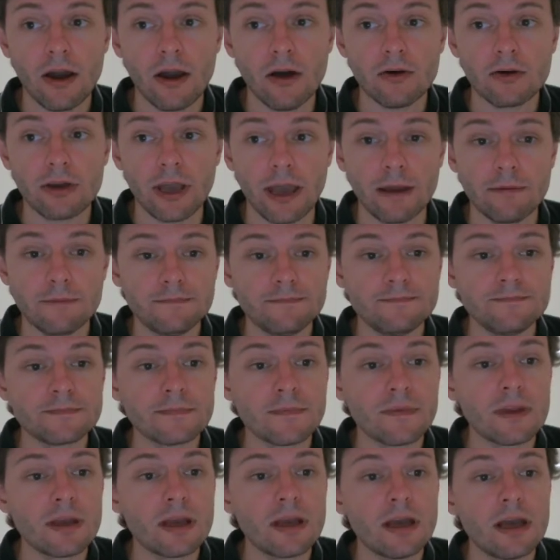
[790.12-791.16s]
Okay,
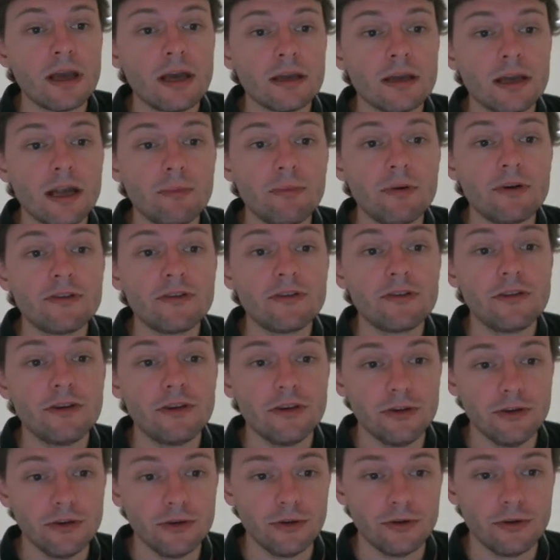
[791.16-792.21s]
number
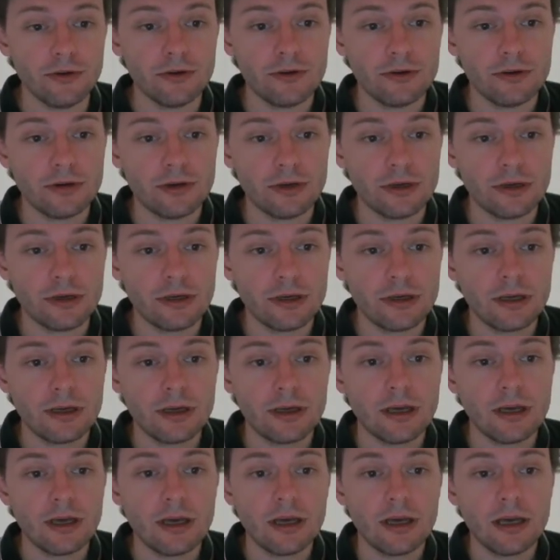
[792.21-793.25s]
2.
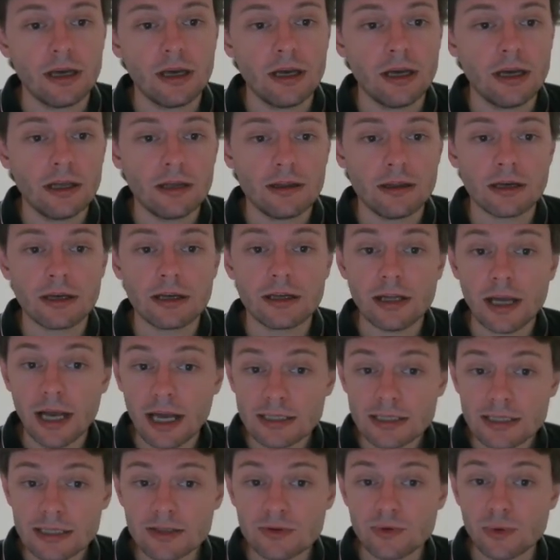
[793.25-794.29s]
The
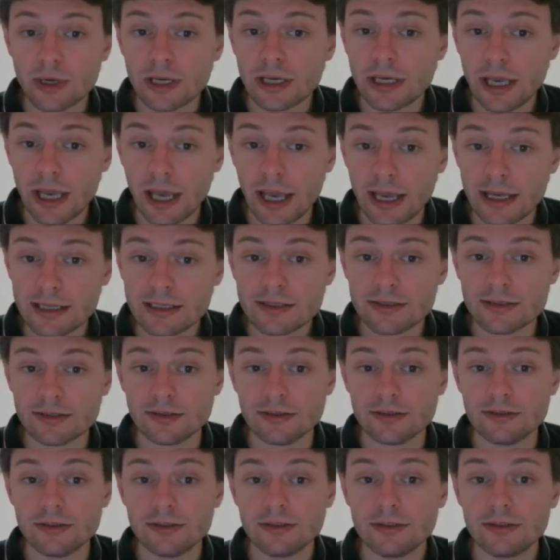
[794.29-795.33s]
classes were
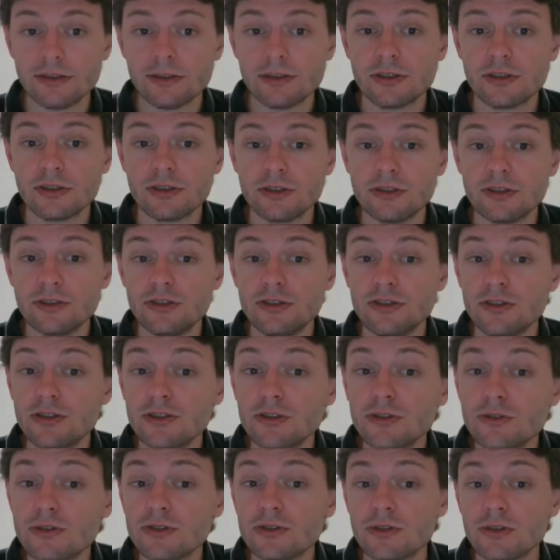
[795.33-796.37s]
canceled
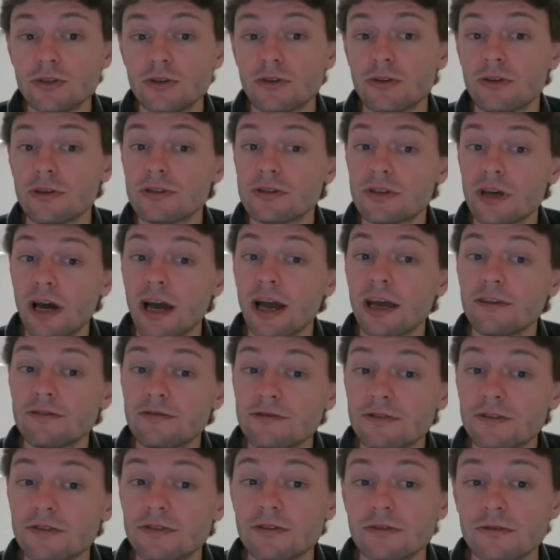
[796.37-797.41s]
due to the
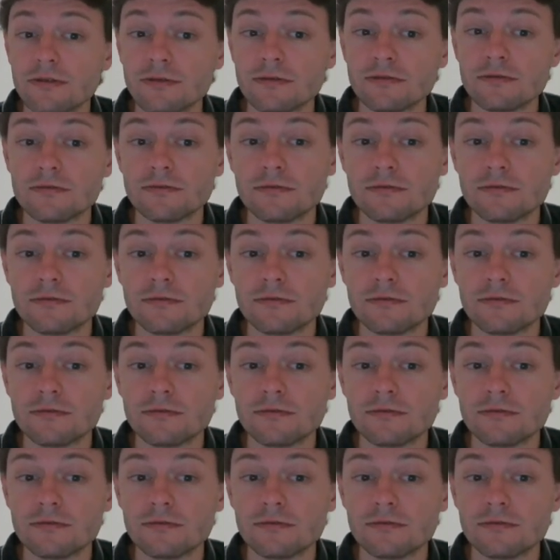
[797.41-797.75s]
typhoon.